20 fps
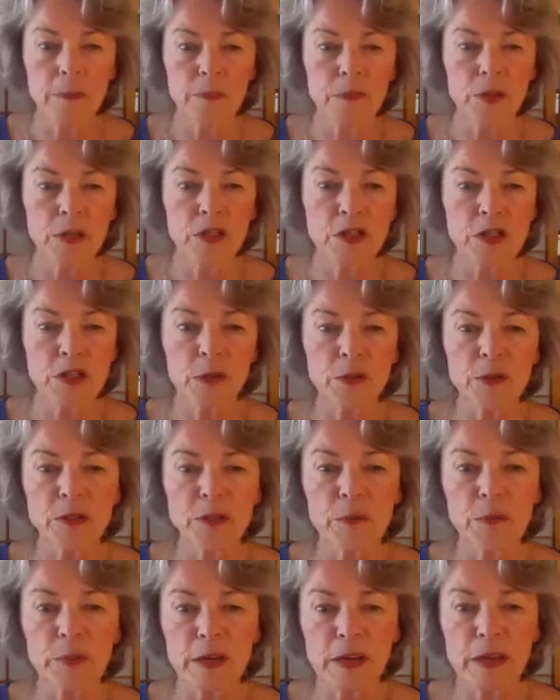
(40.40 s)
She holds a
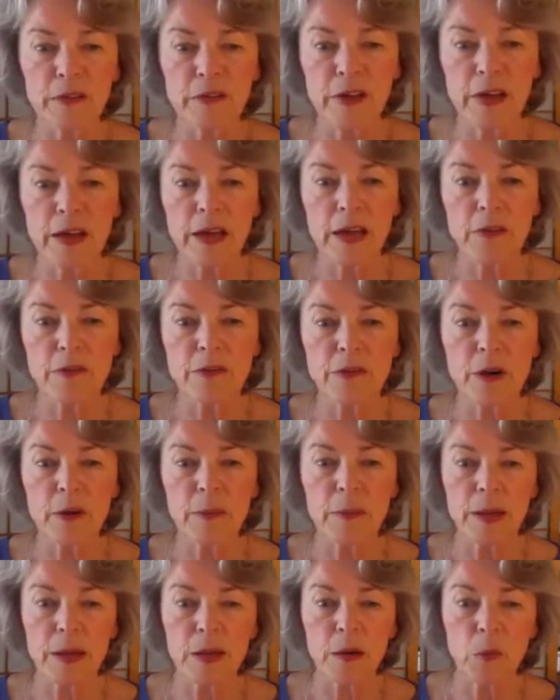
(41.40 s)
BFA
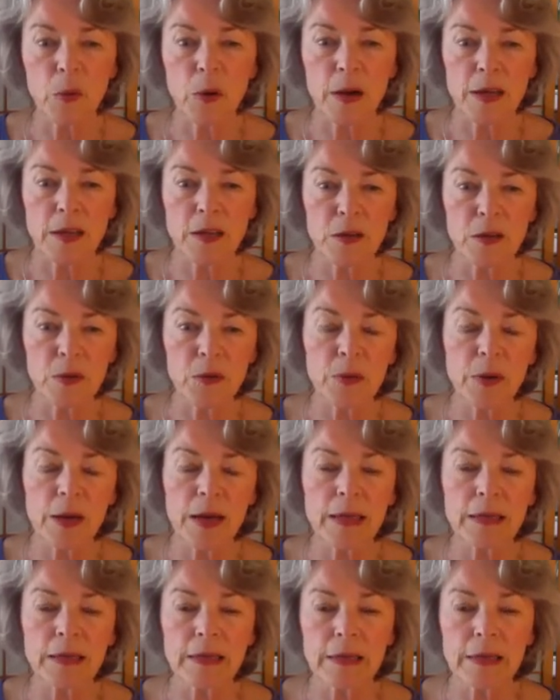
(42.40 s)
from NYU
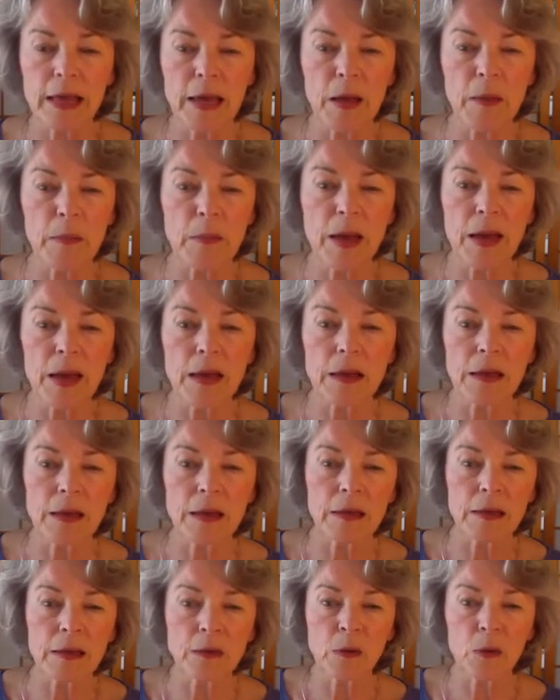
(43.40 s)
and an MA
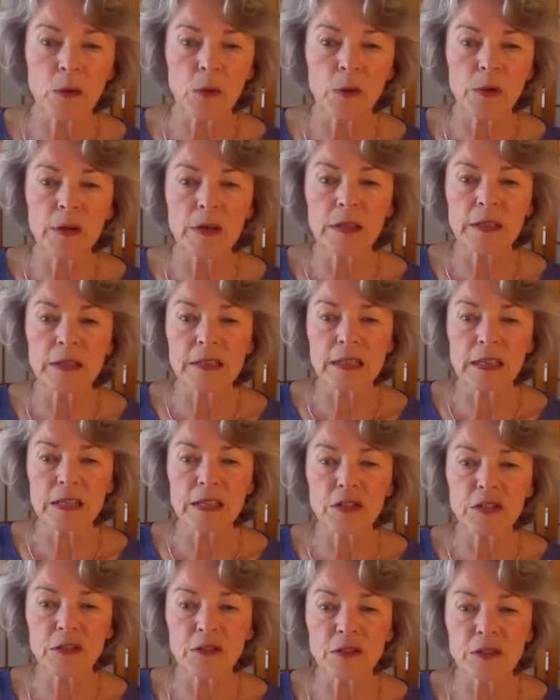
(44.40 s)
in
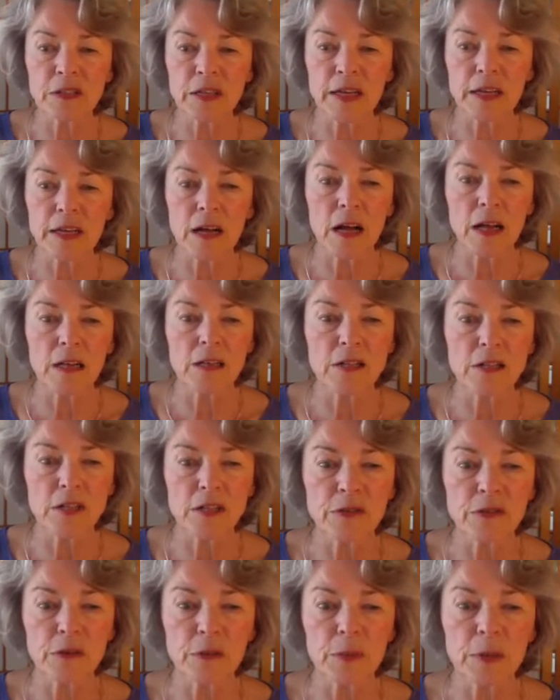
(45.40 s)
organizational psychology
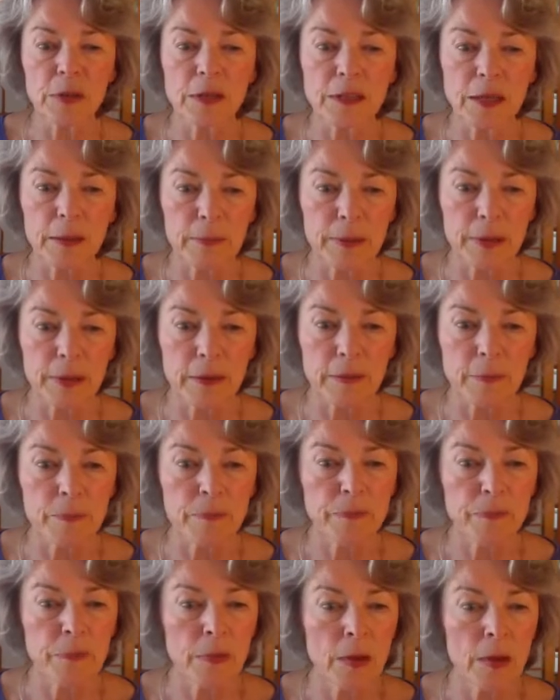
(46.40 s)
from Columbia.
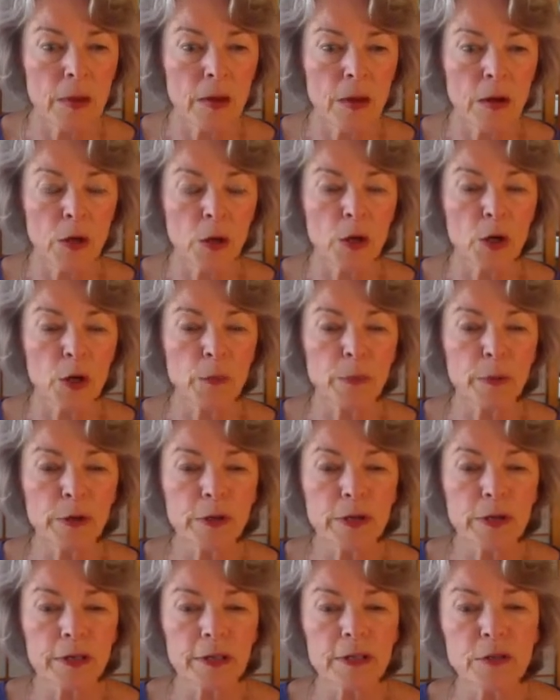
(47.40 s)
Her
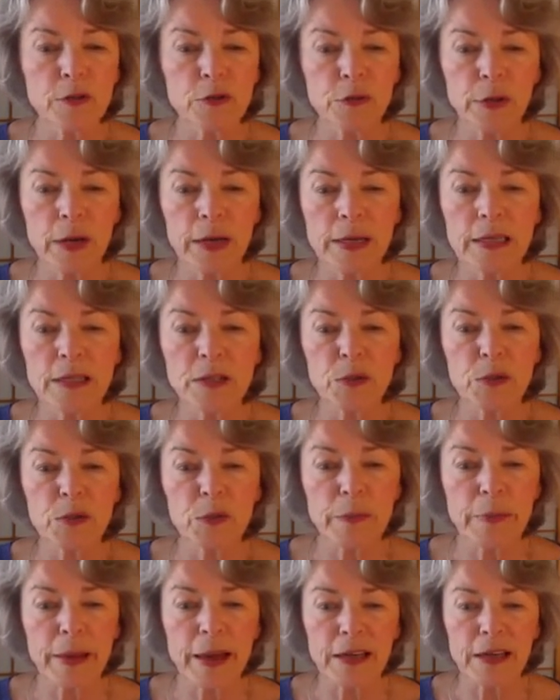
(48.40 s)
book, Training to
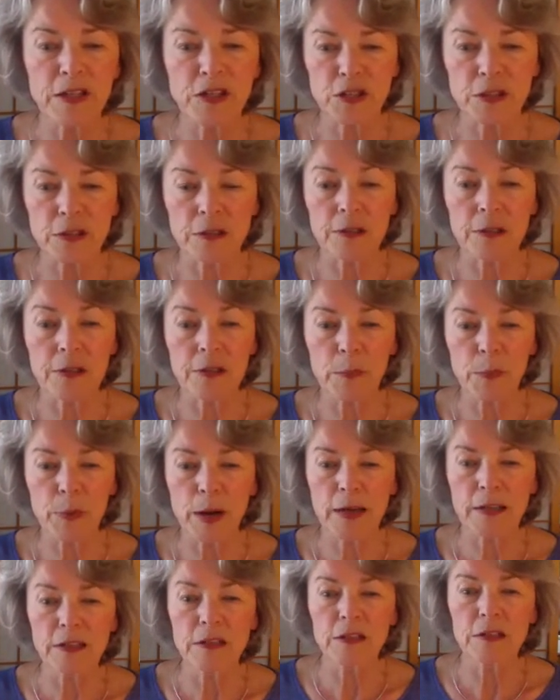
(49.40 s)
Imagine,
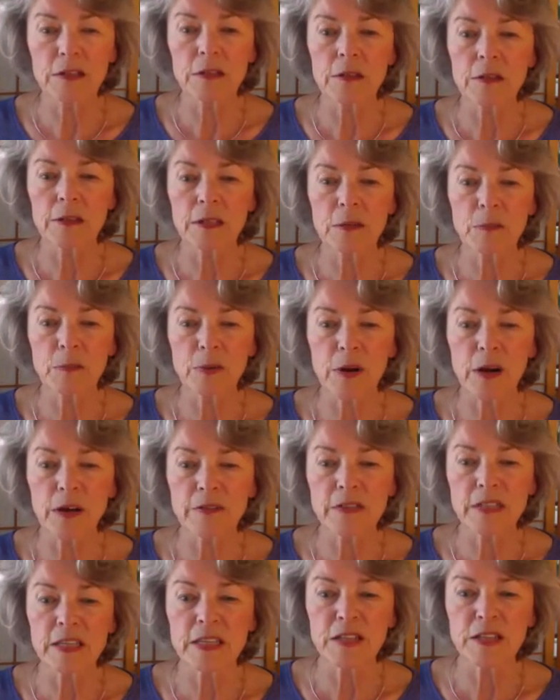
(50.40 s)
Practical
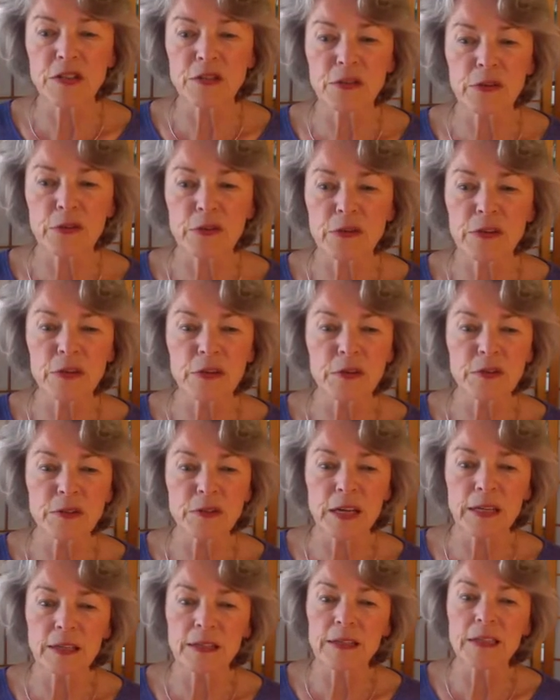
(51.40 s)
Improvisational Theater
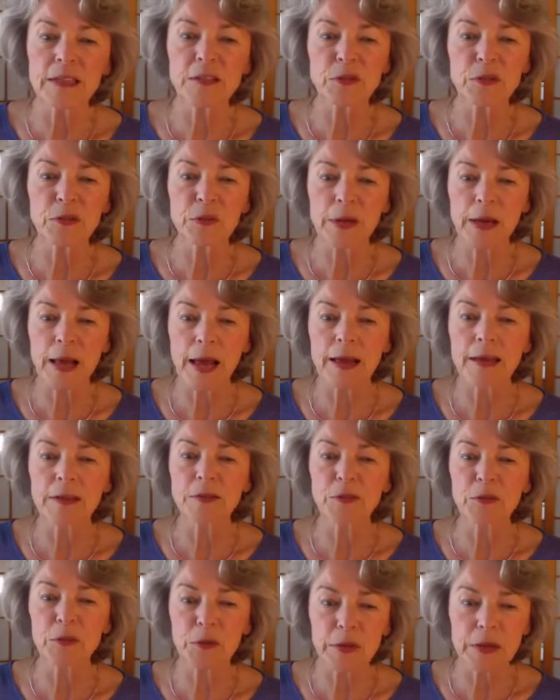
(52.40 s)
Techniques to
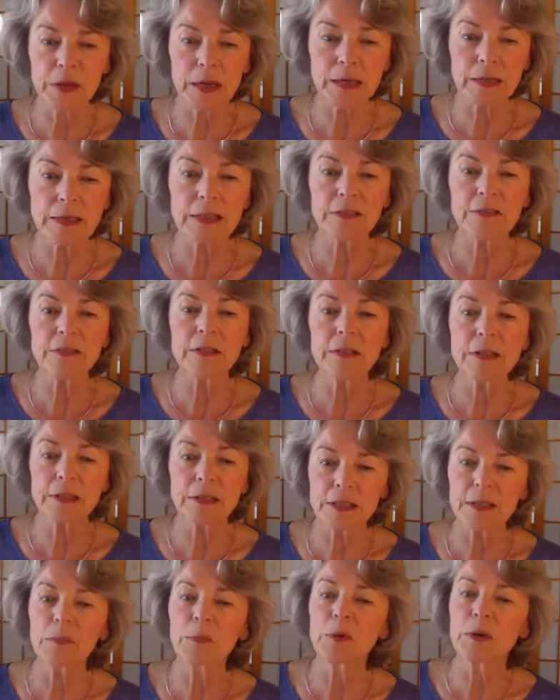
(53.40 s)
Enhance Creativity,
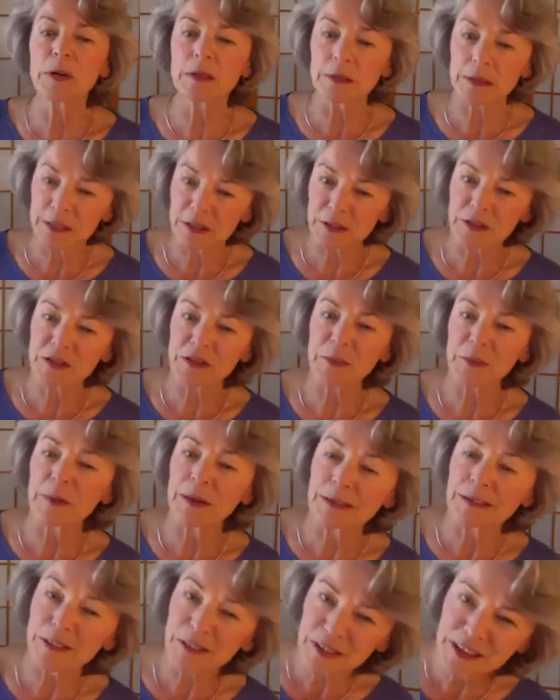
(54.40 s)
Teamwork, Leadership,
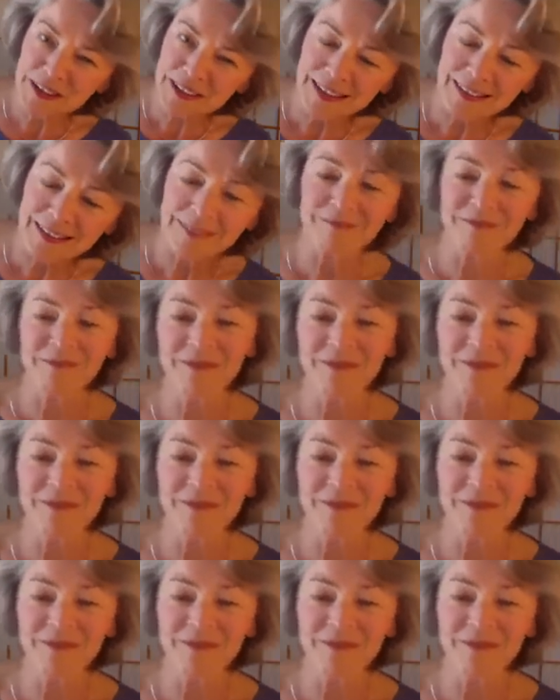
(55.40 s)
and Learning,